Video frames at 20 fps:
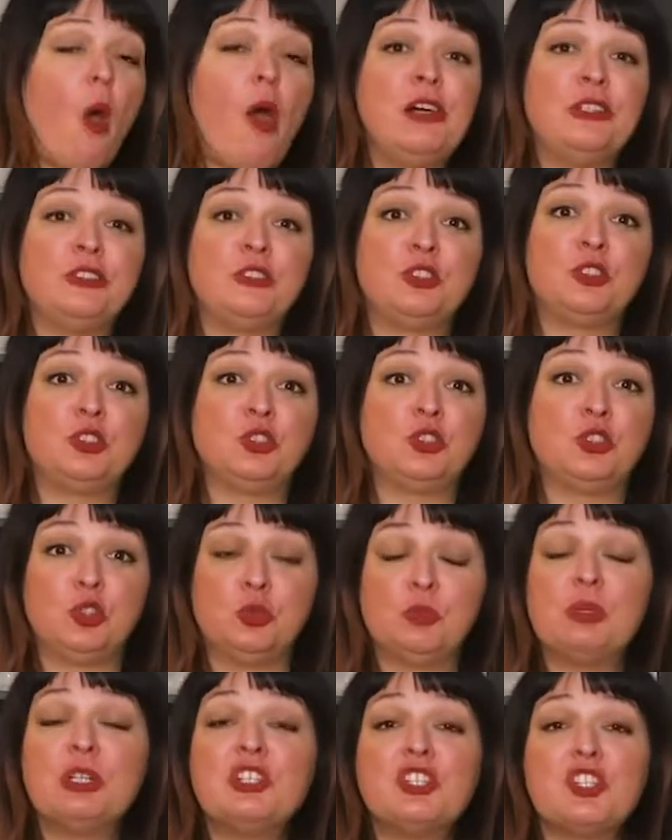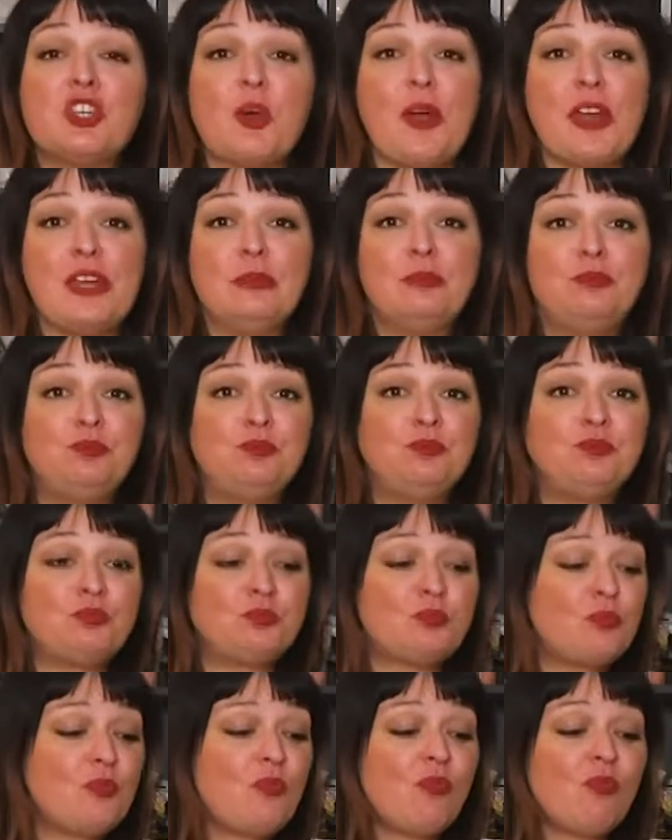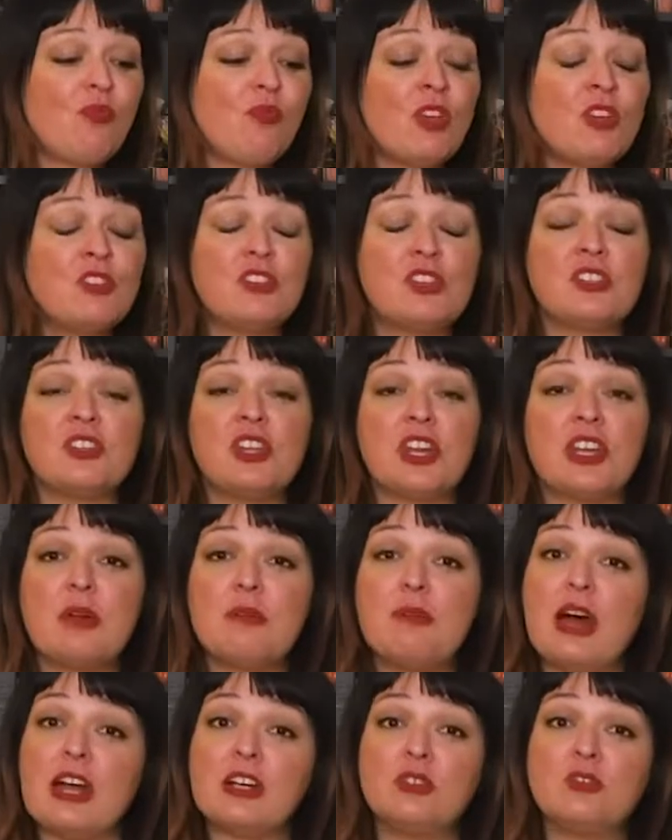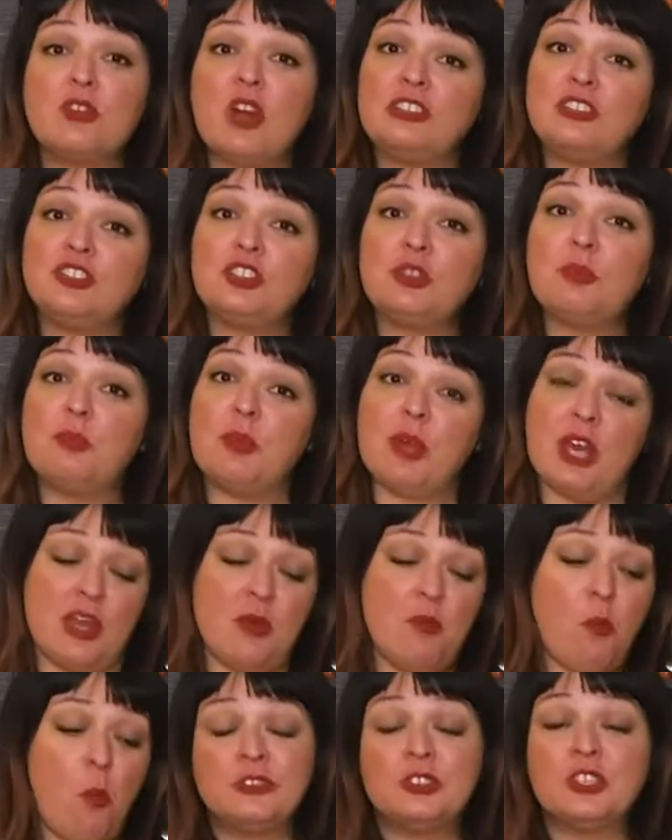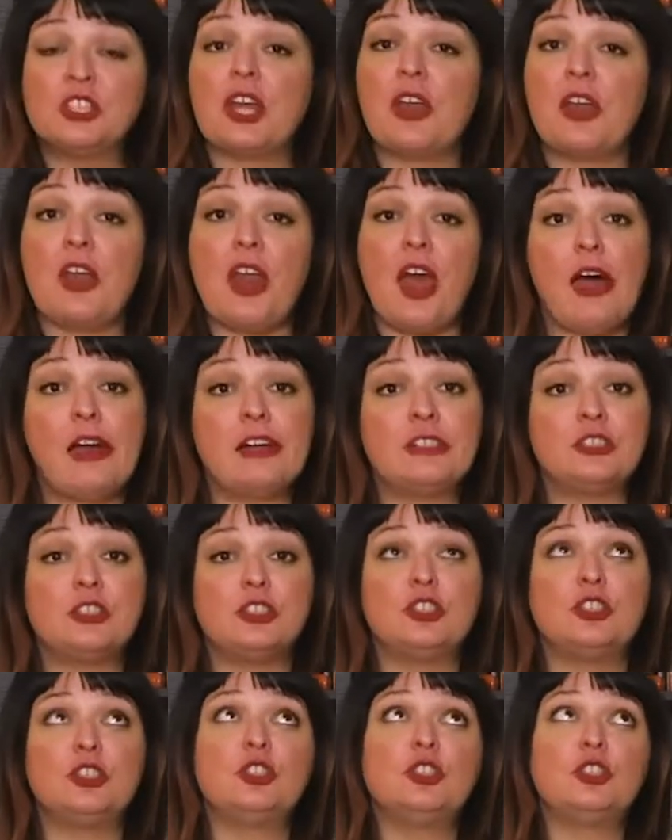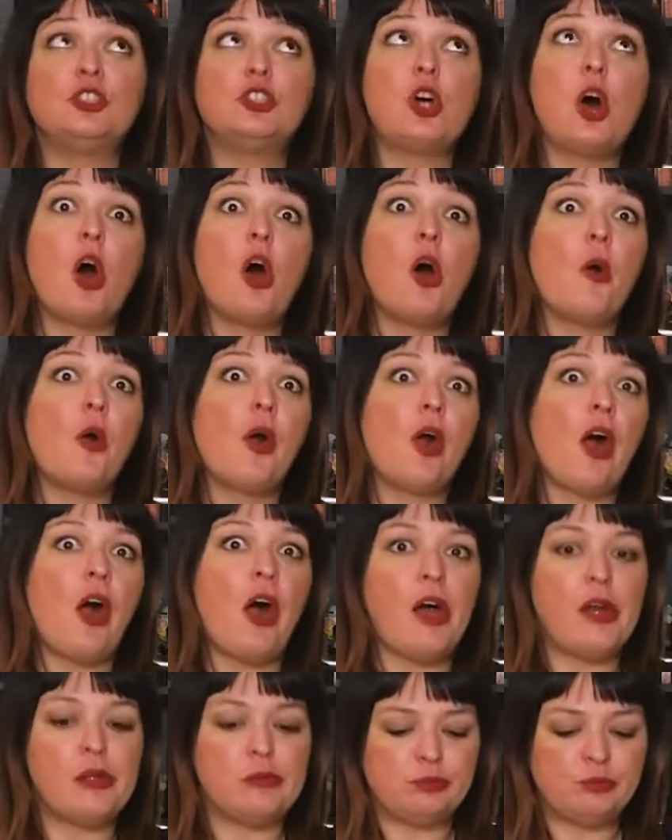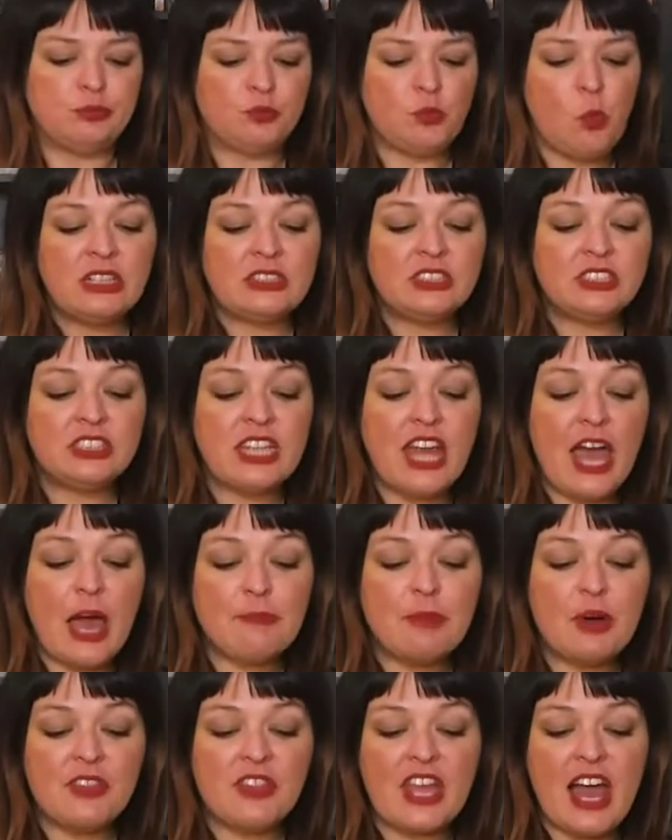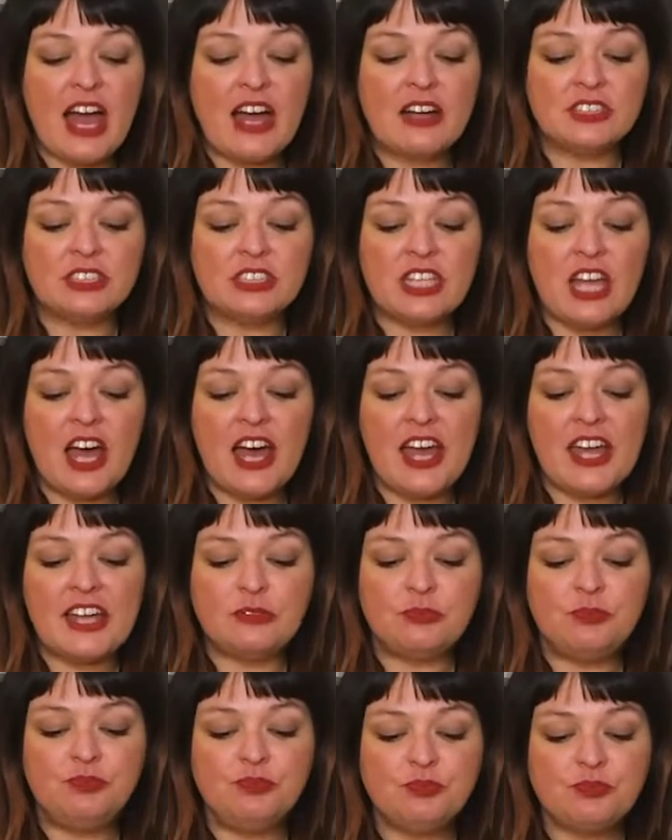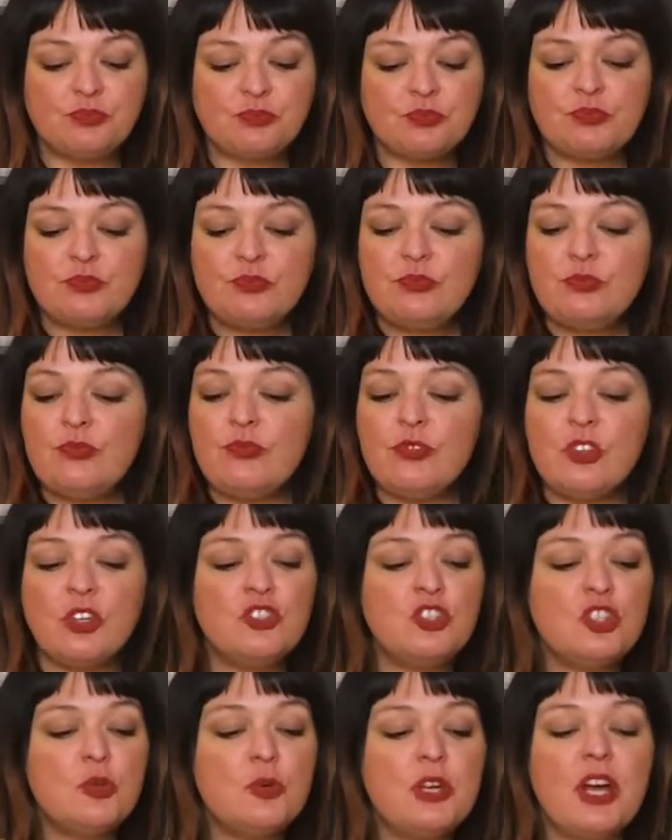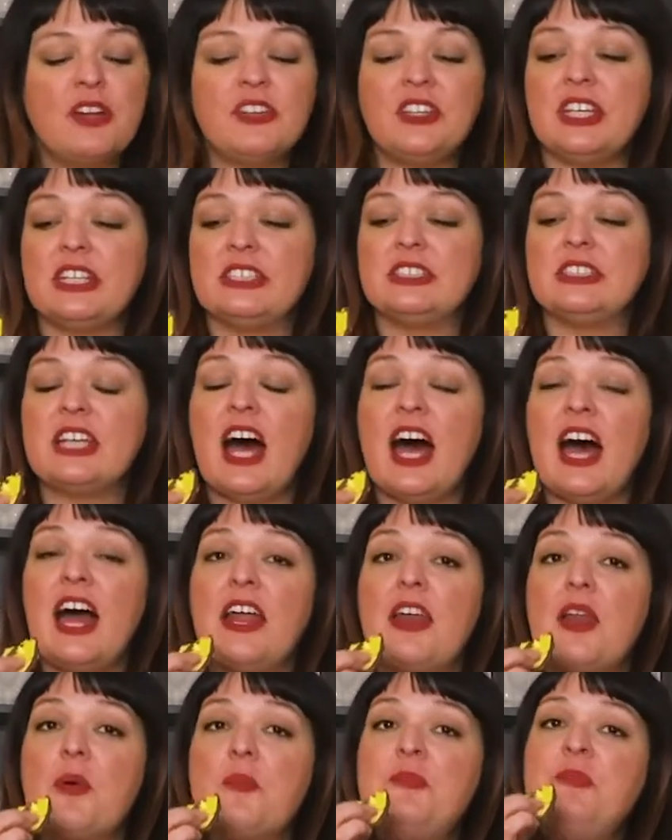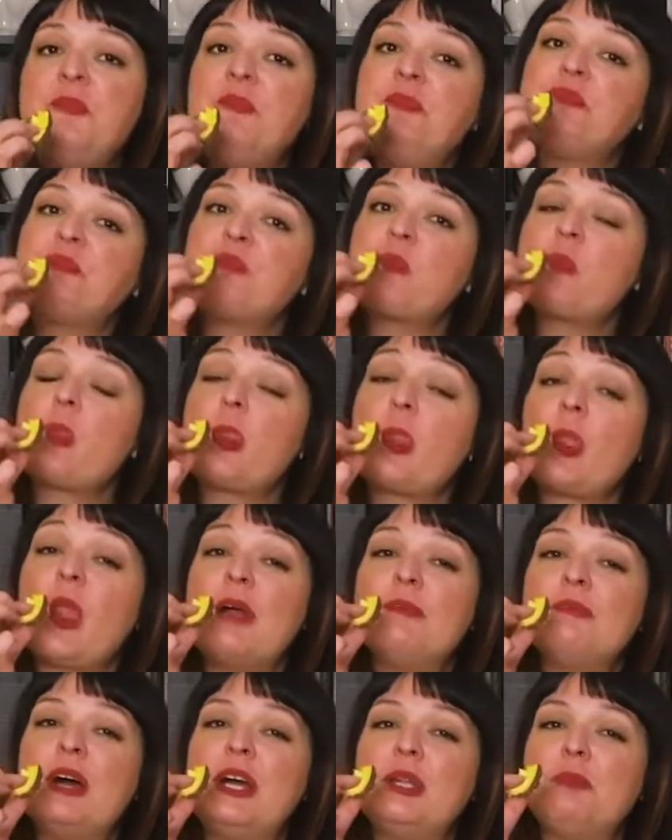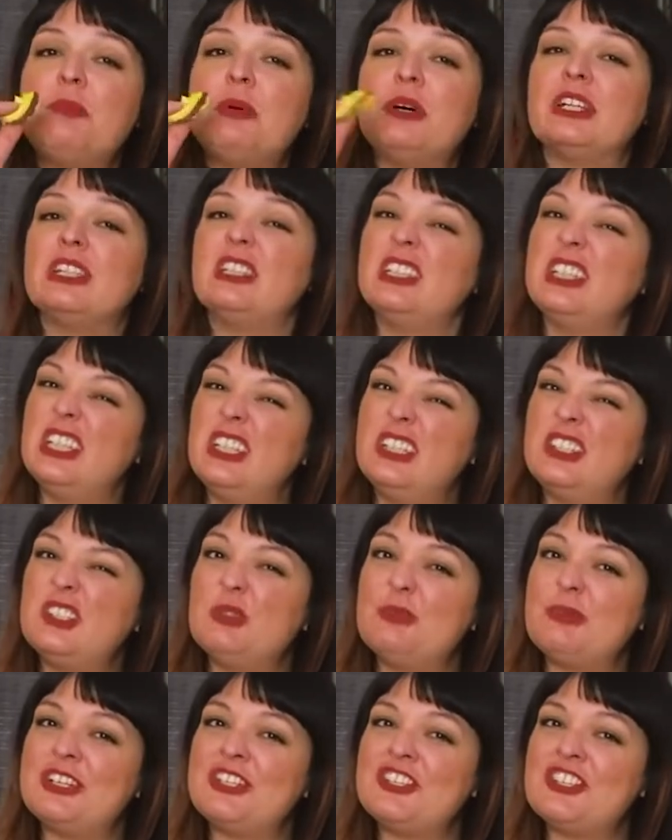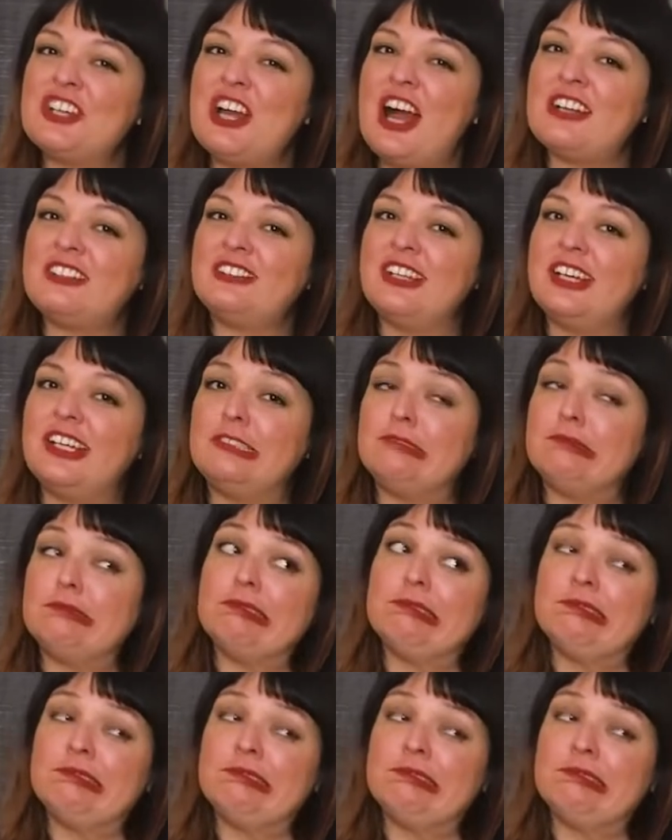It's super chewy, just like a macaron should be. The ganache is so good. Snap on the outside, chewy on the inside. I might have put a little too much chocolate,